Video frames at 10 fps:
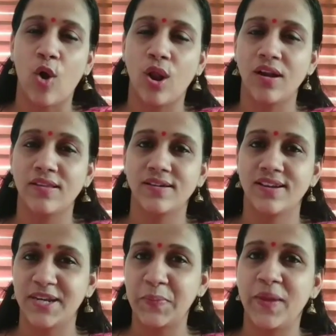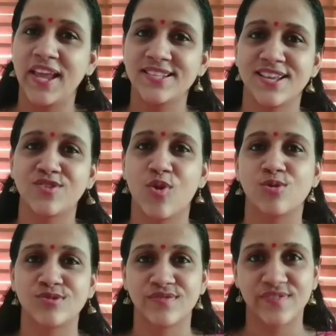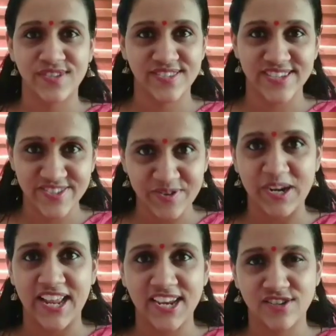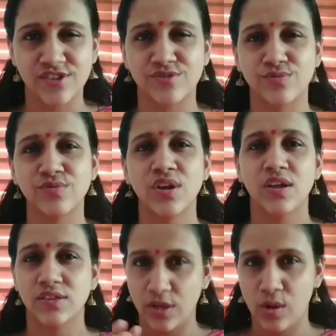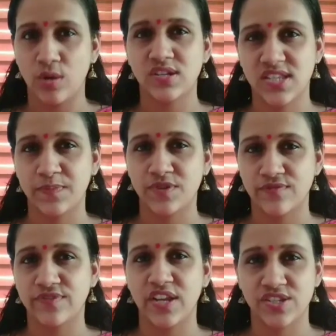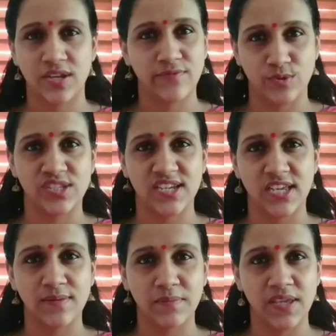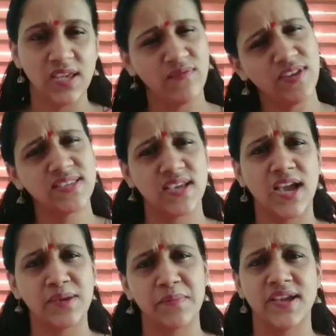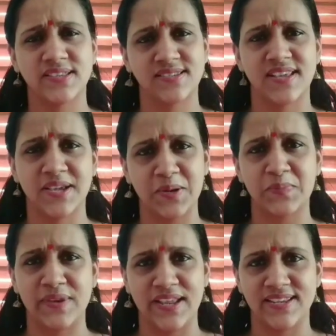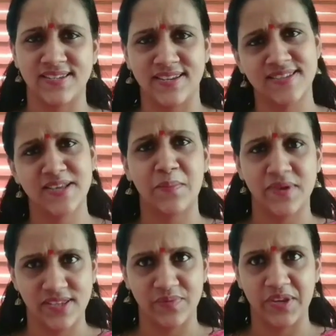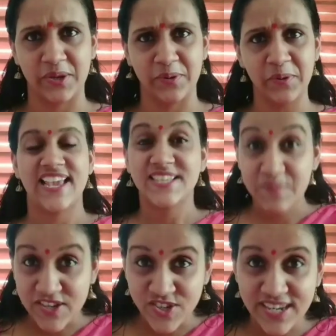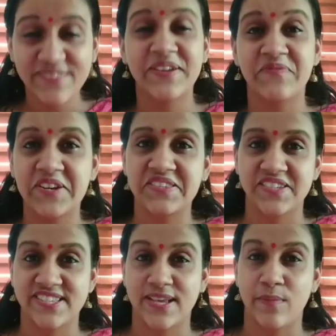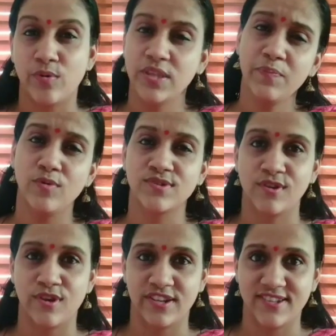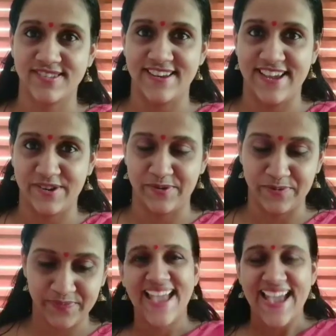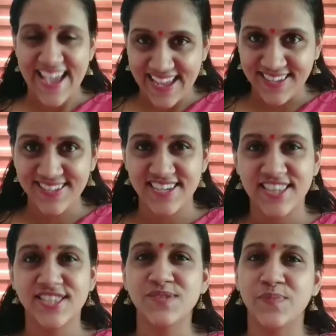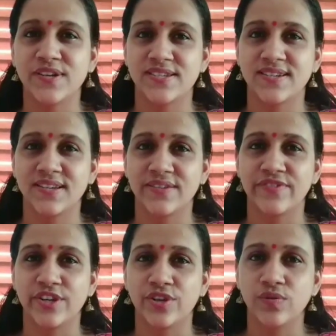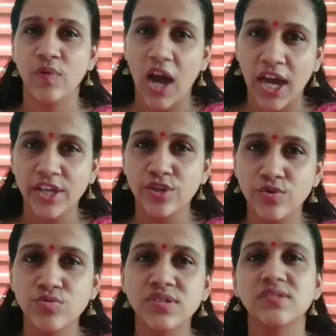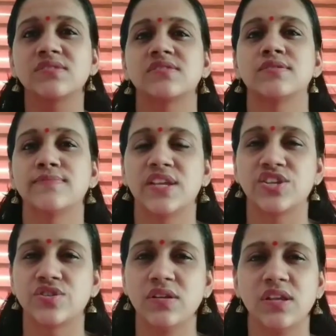all the debates and controversies related to the concept of nation for the time being, which I might take up later in some other video, especially when we discuss about the post-colonial scenario. And in this particular video, I use the term nation